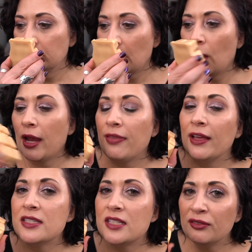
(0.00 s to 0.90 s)
Okay,
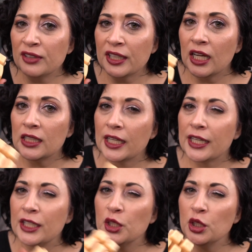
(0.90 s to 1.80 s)
that's definitely got like
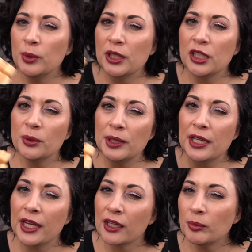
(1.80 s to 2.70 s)
an ooey gooey
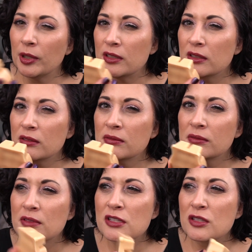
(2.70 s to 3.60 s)
caramel
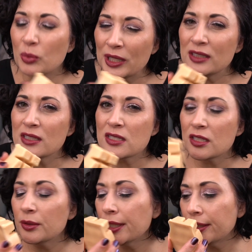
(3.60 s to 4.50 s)
sweetness
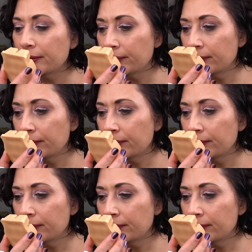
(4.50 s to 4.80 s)
to it,